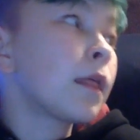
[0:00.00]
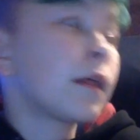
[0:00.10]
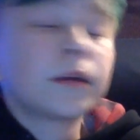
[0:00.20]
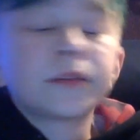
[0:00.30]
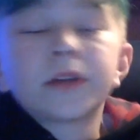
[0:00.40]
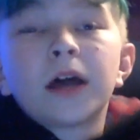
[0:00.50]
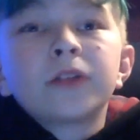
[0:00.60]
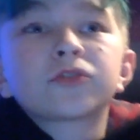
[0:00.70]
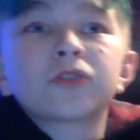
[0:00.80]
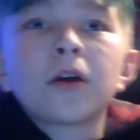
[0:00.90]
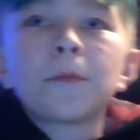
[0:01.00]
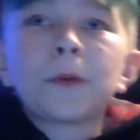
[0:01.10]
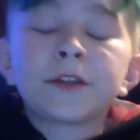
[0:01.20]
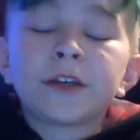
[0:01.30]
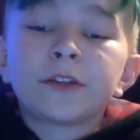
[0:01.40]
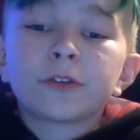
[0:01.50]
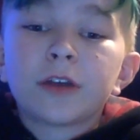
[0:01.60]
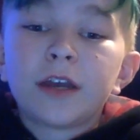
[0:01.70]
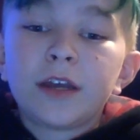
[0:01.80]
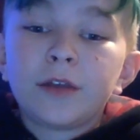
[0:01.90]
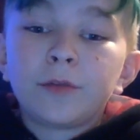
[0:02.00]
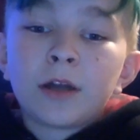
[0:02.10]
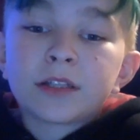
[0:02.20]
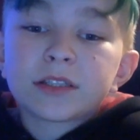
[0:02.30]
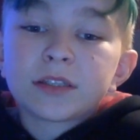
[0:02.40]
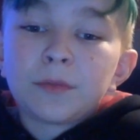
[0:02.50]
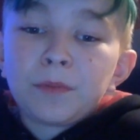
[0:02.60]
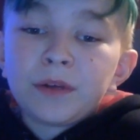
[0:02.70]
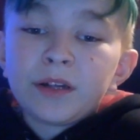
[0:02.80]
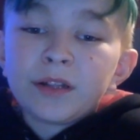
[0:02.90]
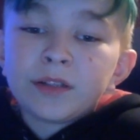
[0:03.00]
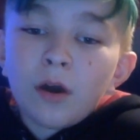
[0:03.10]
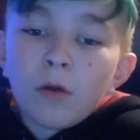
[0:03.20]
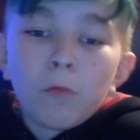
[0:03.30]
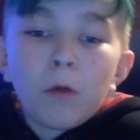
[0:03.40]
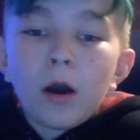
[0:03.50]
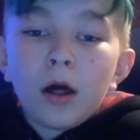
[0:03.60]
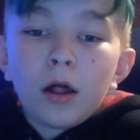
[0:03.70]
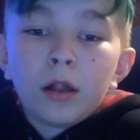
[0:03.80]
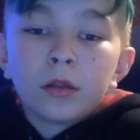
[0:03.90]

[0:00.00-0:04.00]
Donald Trump, on the other hand, wants to build a wall